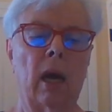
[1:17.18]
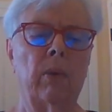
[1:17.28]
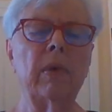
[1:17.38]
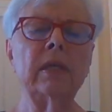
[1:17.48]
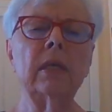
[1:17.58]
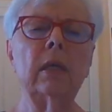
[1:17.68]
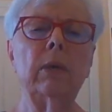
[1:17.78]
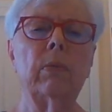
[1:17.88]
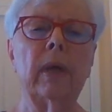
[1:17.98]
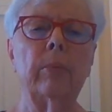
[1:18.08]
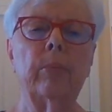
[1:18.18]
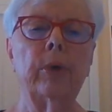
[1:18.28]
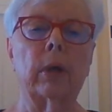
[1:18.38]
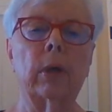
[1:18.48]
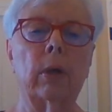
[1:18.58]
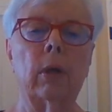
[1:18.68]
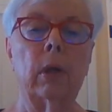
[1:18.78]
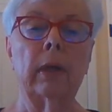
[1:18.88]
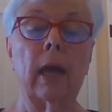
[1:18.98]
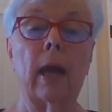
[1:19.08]
I recently read a book
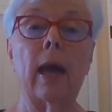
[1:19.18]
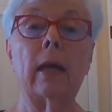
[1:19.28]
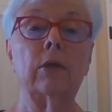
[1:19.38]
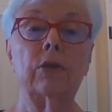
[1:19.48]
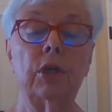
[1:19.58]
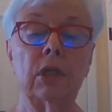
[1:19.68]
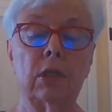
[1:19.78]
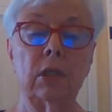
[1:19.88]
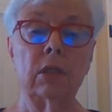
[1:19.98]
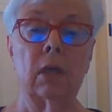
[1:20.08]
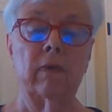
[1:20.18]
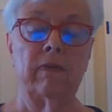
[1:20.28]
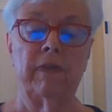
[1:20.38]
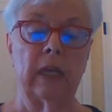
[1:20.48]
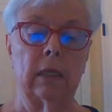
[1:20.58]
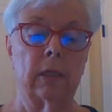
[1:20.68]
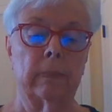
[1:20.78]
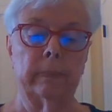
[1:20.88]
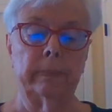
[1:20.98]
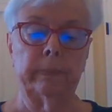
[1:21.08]
called At Jesus' Feet
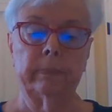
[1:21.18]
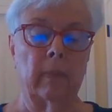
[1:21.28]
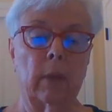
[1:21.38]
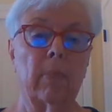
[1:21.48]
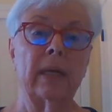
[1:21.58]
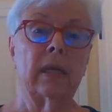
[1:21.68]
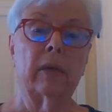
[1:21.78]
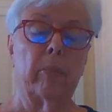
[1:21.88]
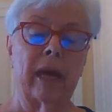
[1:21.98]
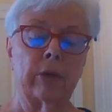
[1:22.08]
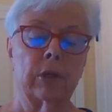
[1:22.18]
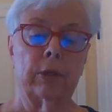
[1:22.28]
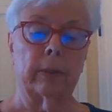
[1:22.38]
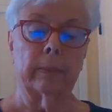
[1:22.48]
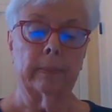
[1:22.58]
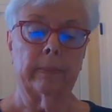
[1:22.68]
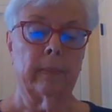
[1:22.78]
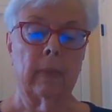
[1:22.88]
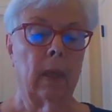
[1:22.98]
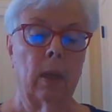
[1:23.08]
by Doug Batchelor.
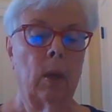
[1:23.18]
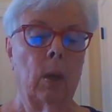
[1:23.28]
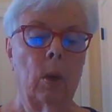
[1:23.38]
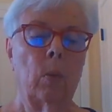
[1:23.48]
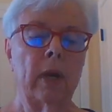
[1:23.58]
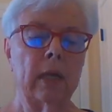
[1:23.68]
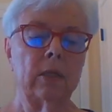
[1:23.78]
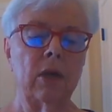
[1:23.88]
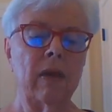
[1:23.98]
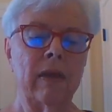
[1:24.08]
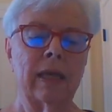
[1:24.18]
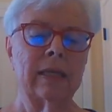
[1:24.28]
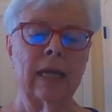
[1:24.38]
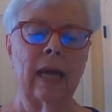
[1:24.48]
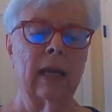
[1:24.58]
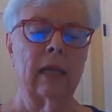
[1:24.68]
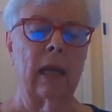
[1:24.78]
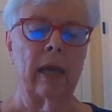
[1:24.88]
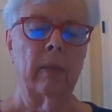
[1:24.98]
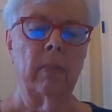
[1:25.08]
When I saw that
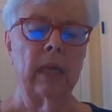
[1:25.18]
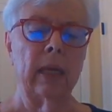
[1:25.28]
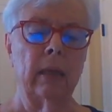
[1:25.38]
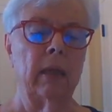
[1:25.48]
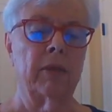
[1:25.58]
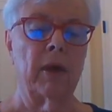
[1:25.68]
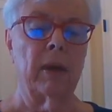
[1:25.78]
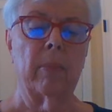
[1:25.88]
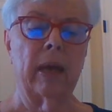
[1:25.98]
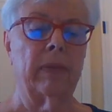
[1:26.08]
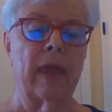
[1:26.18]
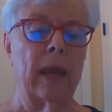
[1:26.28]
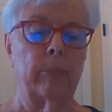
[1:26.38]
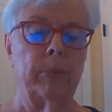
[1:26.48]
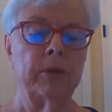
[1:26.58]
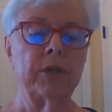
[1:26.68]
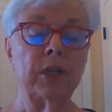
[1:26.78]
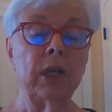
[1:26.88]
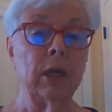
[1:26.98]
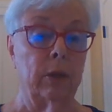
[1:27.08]
title, I immediately thought about that
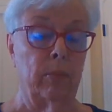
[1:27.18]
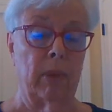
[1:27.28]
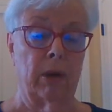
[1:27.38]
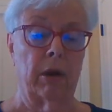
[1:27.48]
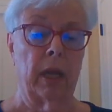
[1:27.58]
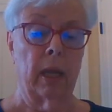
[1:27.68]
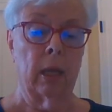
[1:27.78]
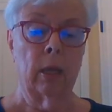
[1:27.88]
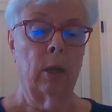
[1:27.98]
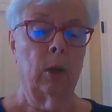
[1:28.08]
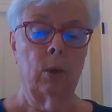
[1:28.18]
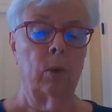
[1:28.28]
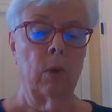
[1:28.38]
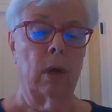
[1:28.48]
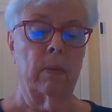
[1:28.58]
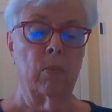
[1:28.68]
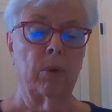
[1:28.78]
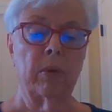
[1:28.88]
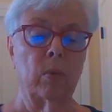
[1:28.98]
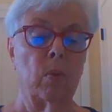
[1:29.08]
particular Mary who on
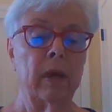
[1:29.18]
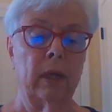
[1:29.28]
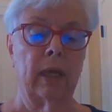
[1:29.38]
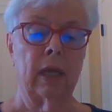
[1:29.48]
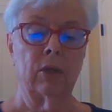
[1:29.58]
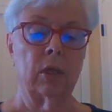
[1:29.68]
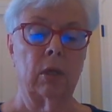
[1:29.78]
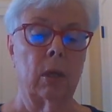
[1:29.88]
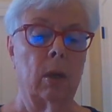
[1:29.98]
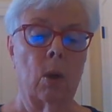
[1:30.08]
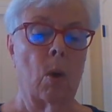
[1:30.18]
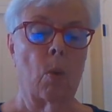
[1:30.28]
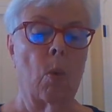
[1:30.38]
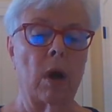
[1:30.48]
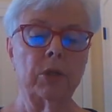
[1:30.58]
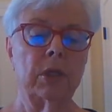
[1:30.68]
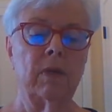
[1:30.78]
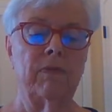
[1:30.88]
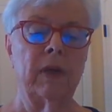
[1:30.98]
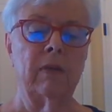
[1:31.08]
more than one occasion
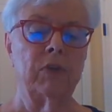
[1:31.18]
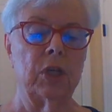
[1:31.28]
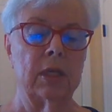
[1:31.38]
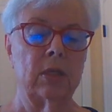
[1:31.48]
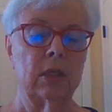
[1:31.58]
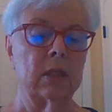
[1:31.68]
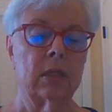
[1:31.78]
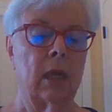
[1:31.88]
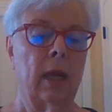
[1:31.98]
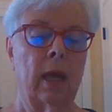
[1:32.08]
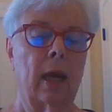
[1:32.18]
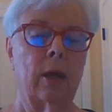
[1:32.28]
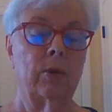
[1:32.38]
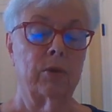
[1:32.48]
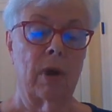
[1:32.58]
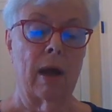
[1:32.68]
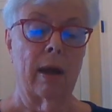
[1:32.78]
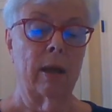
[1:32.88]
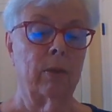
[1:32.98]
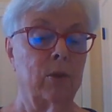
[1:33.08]
washed the feet of Jesus and dried